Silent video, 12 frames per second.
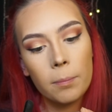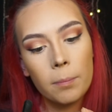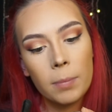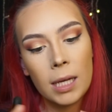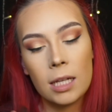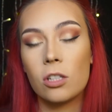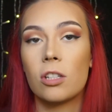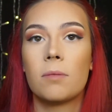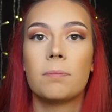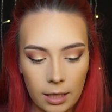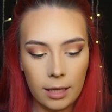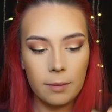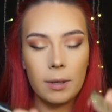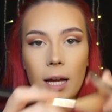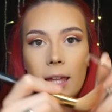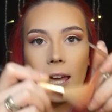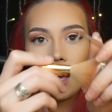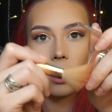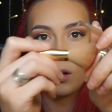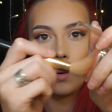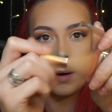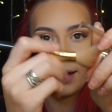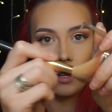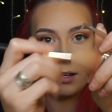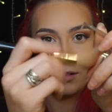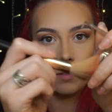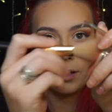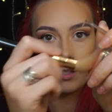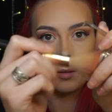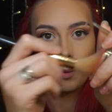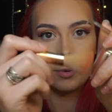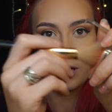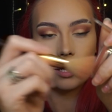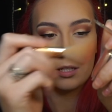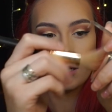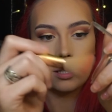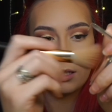Peach. I get quite a lot of this on my brush.